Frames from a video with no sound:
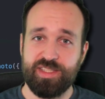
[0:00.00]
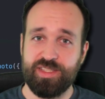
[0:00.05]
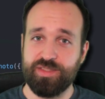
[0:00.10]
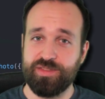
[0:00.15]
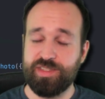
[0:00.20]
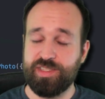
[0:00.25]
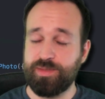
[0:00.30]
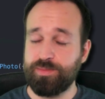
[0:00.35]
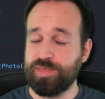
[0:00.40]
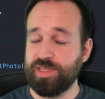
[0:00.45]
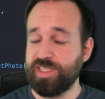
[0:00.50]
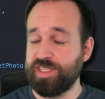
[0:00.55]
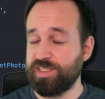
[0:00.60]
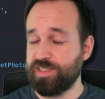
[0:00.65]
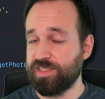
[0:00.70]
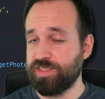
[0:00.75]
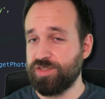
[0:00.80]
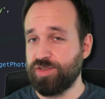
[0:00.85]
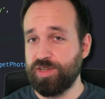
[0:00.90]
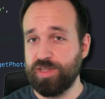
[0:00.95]
so simply
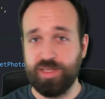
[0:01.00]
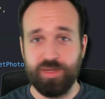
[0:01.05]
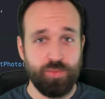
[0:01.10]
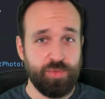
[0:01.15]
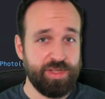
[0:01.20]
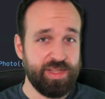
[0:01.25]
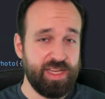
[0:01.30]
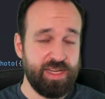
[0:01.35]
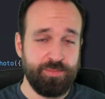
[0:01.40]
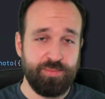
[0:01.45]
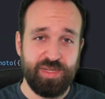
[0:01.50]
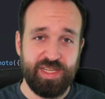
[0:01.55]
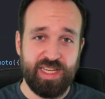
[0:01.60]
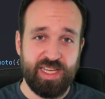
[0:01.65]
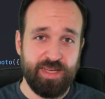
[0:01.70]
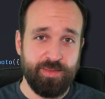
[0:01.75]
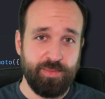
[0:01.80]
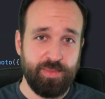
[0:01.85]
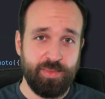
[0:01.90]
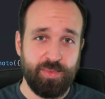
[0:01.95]
install it with
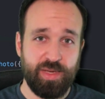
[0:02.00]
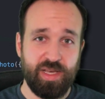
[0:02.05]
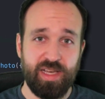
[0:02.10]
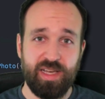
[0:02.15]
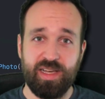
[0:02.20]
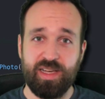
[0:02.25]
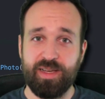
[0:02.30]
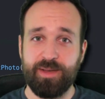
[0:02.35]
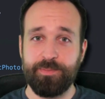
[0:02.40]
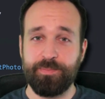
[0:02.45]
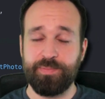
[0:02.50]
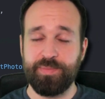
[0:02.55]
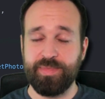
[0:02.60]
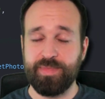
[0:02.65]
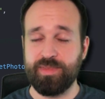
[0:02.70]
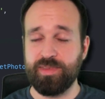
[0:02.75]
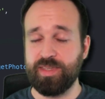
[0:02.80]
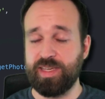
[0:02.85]
npm um,